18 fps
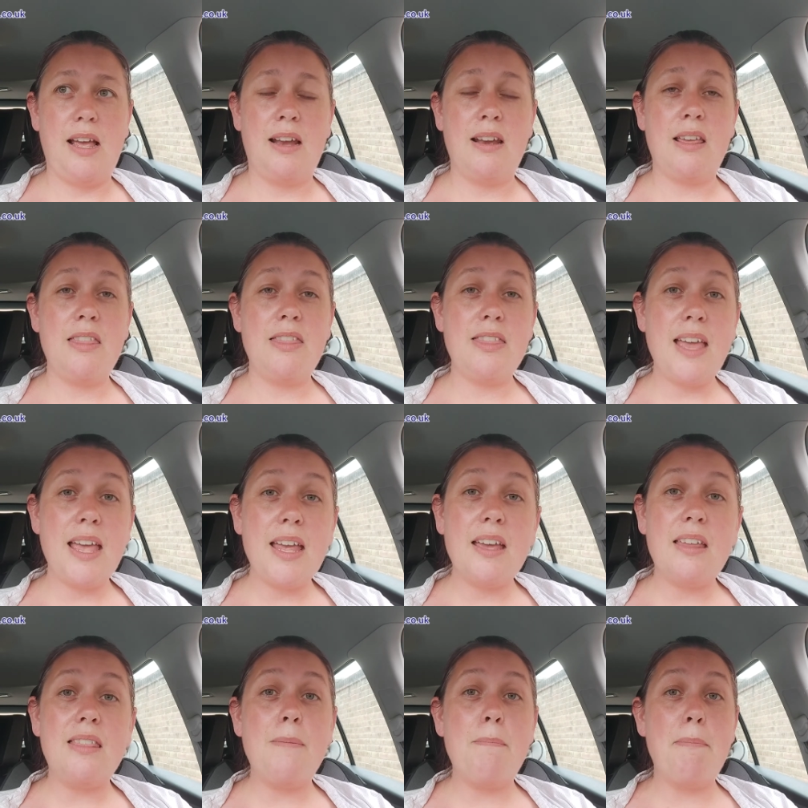And I
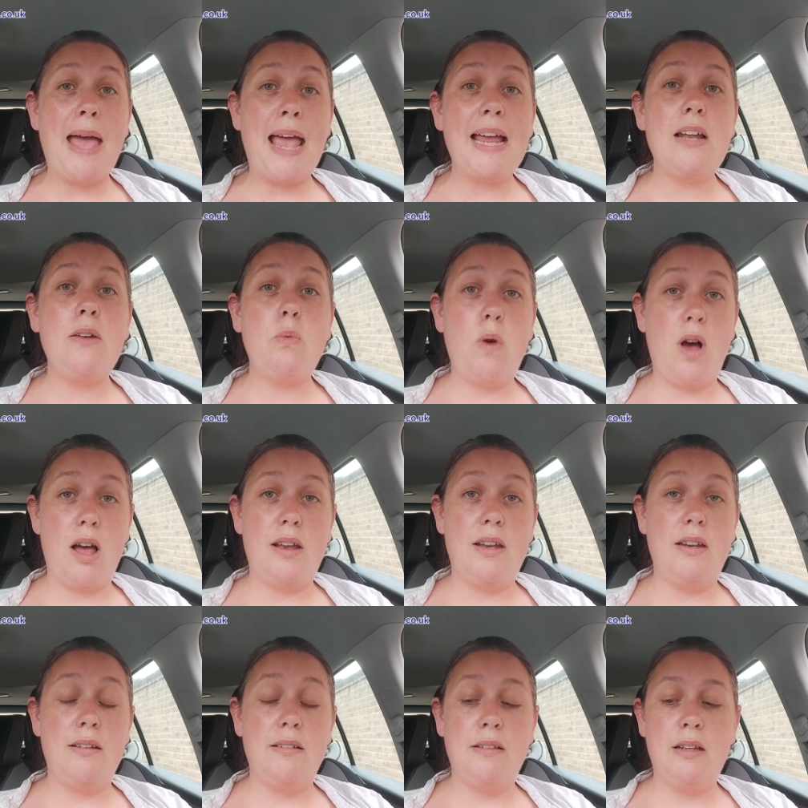think the main
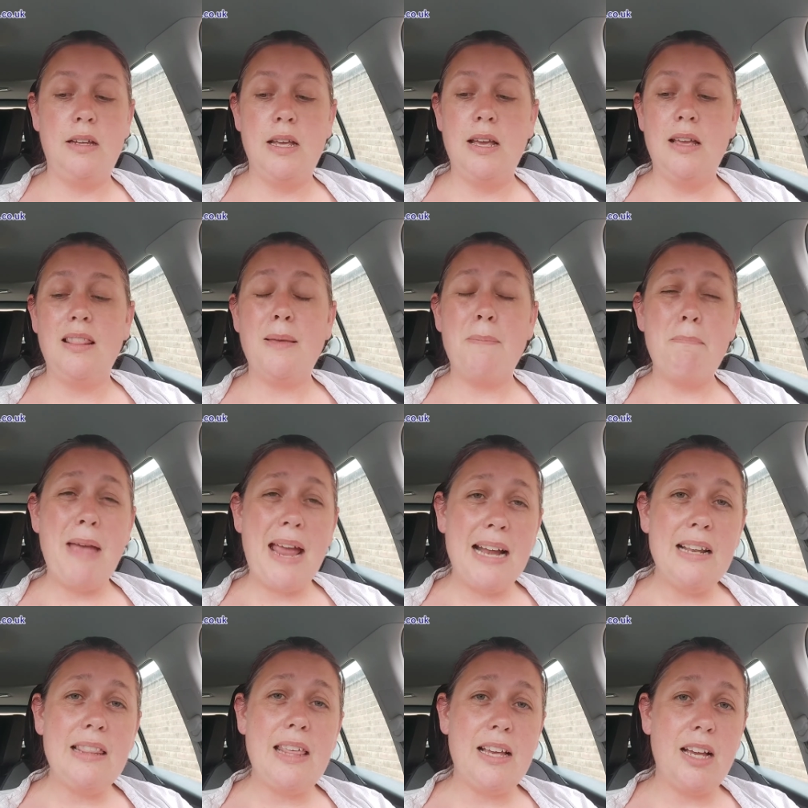
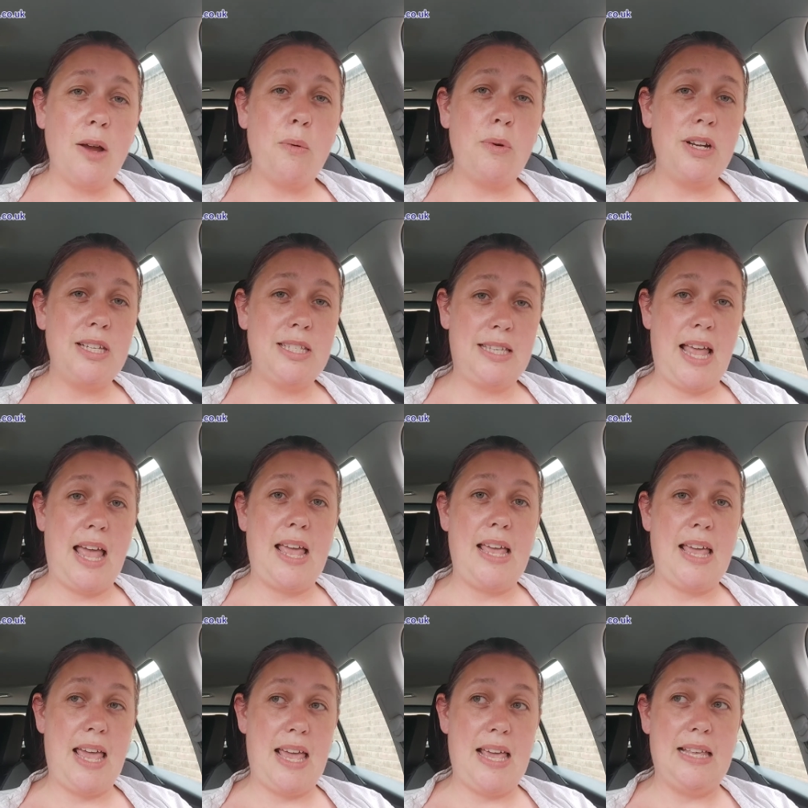thing I want to
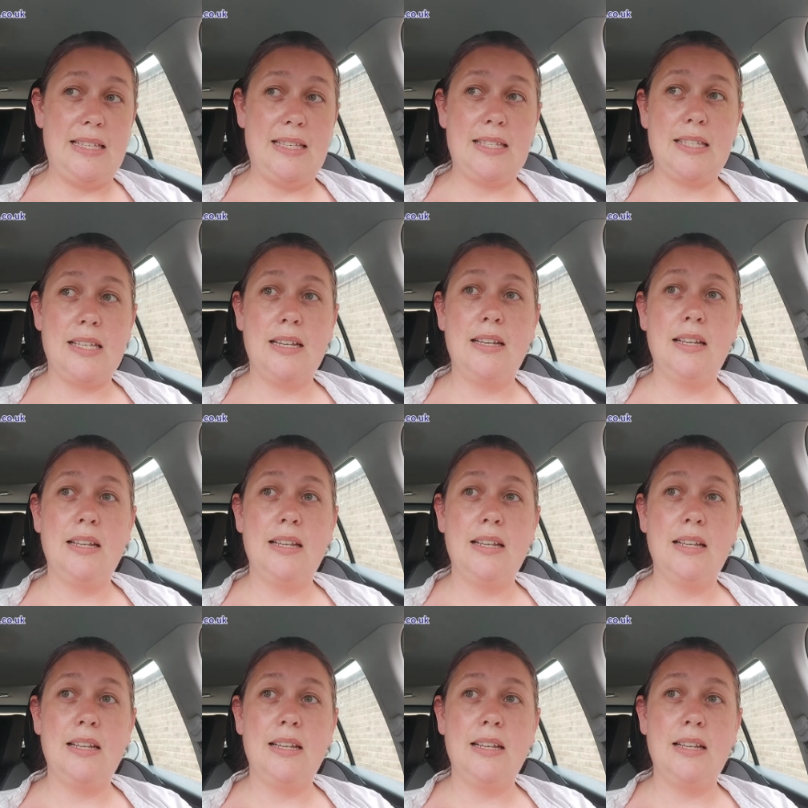say is